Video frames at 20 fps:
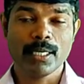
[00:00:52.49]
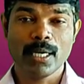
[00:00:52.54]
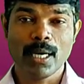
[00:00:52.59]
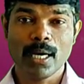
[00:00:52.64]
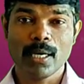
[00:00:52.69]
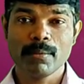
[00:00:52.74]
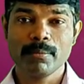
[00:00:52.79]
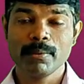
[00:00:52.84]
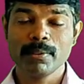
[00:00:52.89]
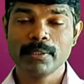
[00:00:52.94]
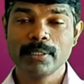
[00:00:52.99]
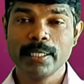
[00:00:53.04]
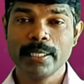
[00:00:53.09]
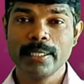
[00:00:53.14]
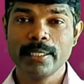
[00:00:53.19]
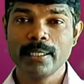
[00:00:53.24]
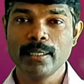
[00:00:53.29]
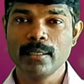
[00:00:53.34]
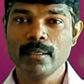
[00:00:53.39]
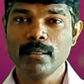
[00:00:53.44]
carbon
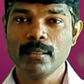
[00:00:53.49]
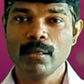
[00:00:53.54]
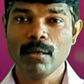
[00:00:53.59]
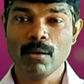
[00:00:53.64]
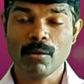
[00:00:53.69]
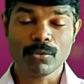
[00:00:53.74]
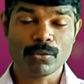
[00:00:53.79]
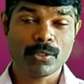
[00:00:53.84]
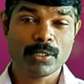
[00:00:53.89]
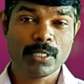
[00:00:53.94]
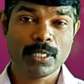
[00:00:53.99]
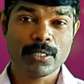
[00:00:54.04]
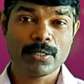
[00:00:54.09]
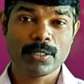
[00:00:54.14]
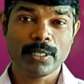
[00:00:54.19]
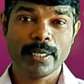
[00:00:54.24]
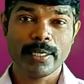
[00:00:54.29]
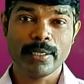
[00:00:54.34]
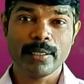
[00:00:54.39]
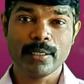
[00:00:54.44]
cycle, oxygen
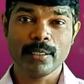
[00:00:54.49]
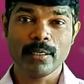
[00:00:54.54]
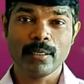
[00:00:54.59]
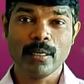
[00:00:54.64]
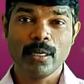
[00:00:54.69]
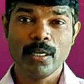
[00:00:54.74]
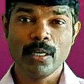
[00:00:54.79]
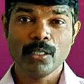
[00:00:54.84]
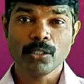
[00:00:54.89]
cycle.